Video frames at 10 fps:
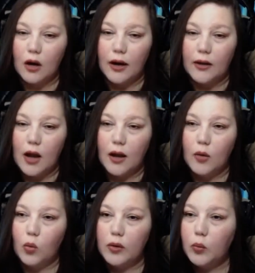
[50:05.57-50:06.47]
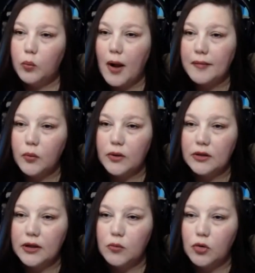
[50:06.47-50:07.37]
right, uh, we probably will
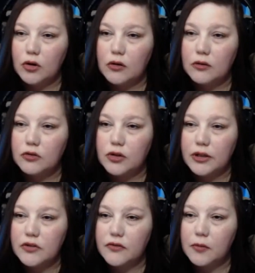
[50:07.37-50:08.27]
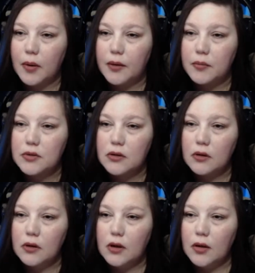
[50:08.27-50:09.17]
need more transfer pipes.
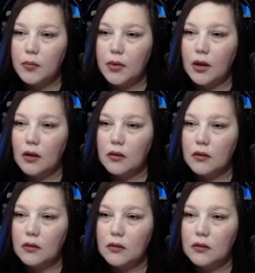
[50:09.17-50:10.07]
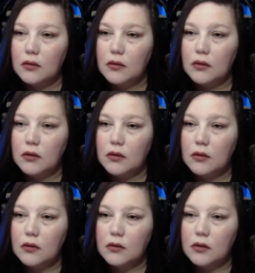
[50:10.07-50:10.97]
Uh, da
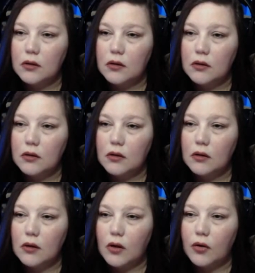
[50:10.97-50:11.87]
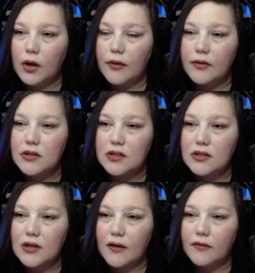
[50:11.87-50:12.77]
-da -da oh yeah, this
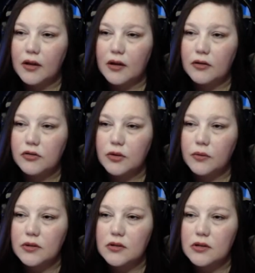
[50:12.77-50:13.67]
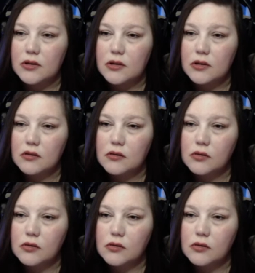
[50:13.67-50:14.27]
doesn't have the energy ones, does it?